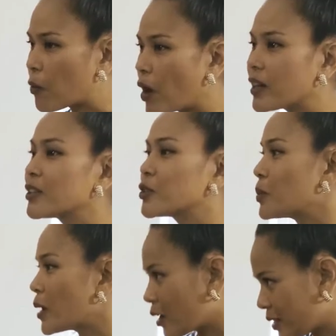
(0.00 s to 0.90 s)
I want her to
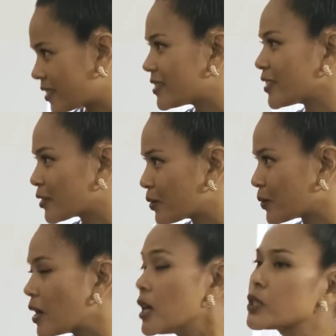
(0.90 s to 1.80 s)
be artistic
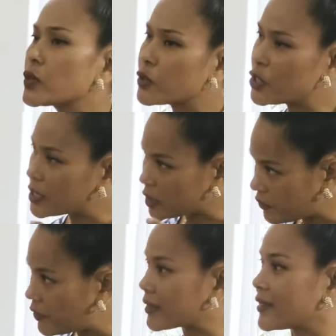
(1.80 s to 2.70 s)
too. So she's
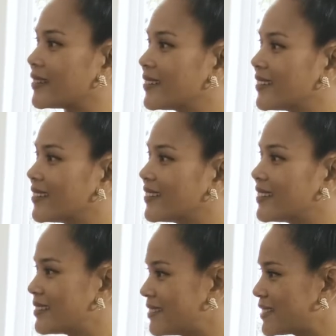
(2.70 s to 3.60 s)
conflicted.
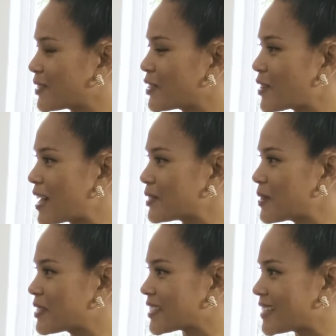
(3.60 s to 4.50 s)
Right. So you asked me just